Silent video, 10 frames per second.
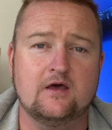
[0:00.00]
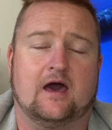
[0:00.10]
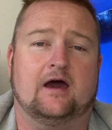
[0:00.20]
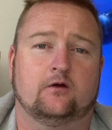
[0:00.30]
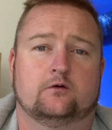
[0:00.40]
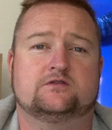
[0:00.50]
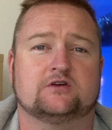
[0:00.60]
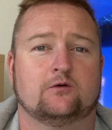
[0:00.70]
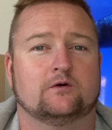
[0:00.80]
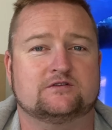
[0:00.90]
and
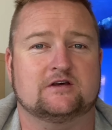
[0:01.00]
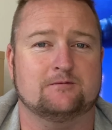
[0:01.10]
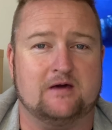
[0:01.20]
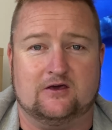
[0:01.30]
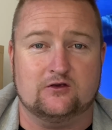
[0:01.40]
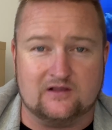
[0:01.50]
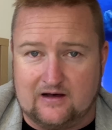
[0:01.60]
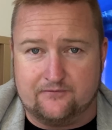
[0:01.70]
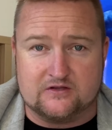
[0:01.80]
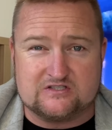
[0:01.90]
also what's going to make you
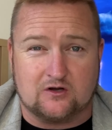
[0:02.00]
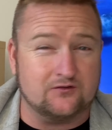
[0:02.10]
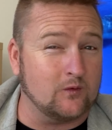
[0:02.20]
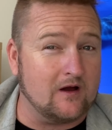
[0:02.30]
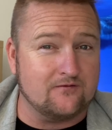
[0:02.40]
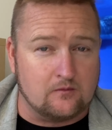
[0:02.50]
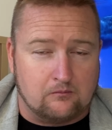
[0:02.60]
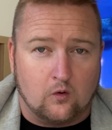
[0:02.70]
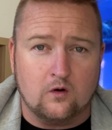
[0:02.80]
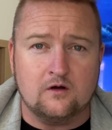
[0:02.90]
love the software even
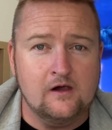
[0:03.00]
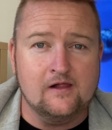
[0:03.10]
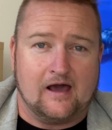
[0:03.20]
more.